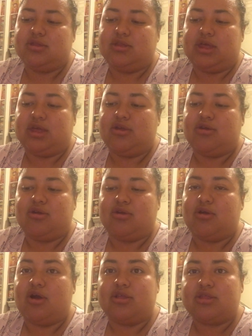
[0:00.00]
like
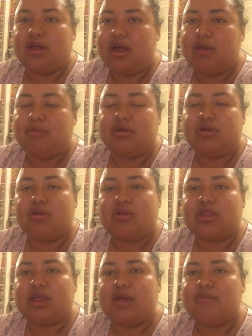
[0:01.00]
you're on time on your
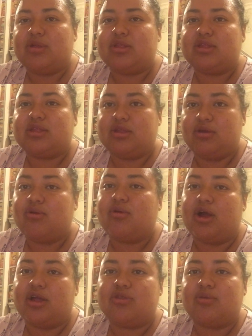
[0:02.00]
assignments, you'll
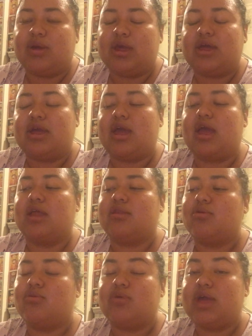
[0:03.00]
graduate
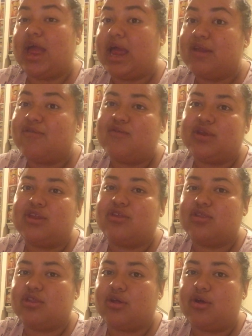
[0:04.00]
and you can
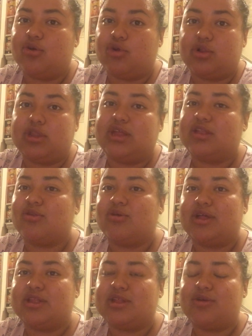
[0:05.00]
finish early.
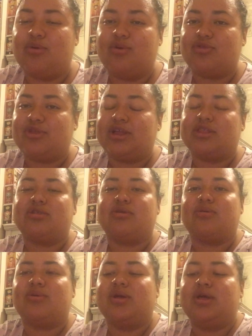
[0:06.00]
So, that's a cool thing,
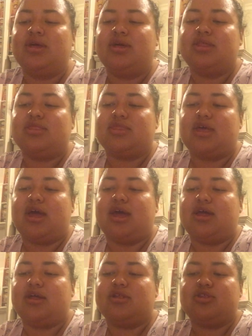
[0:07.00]
too.
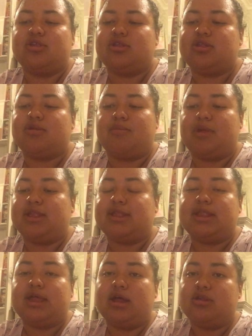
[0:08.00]
That it's just
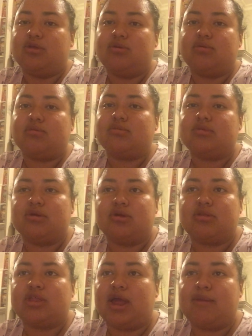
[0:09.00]
basically on you.
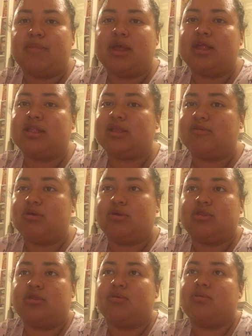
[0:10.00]
Your time pace, if you
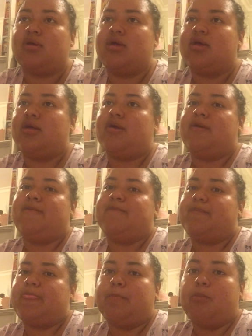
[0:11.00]
could do
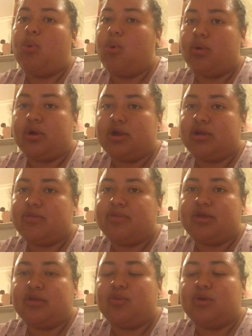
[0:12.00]
more
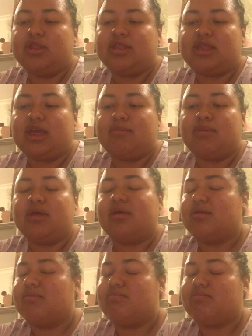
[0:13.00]
than one assignment,